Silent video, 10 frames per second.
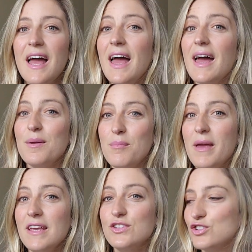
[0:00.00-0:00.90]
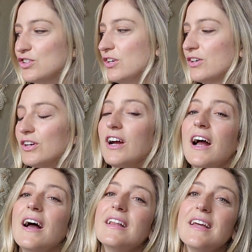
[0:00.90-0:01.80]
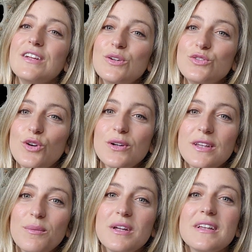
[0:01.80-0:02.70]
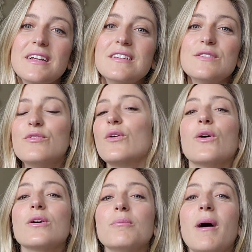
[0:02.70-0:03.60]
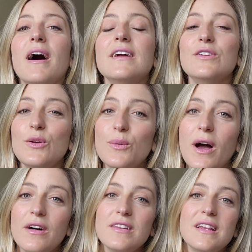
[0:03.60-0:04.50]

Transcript: and make sure that you join the waitlist for my new healthy